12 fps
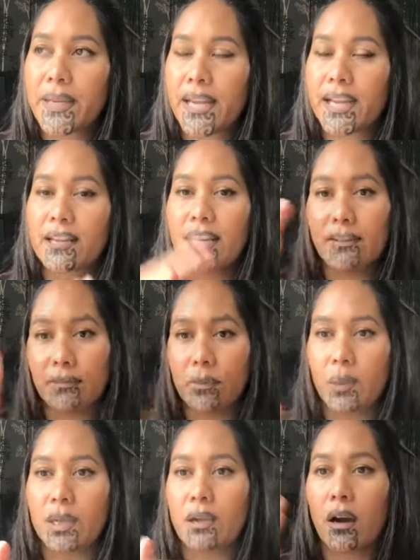and every
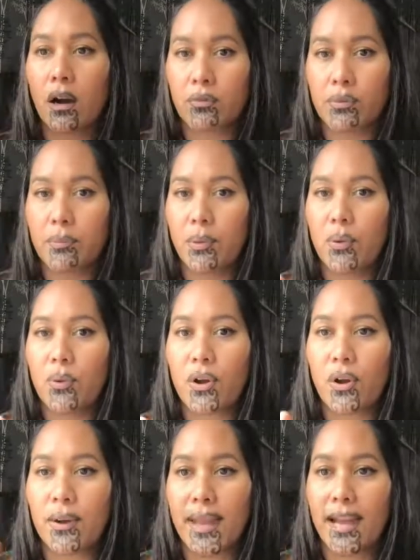week I'll report
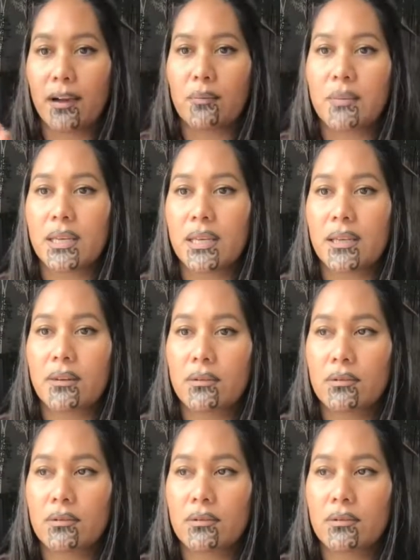on how many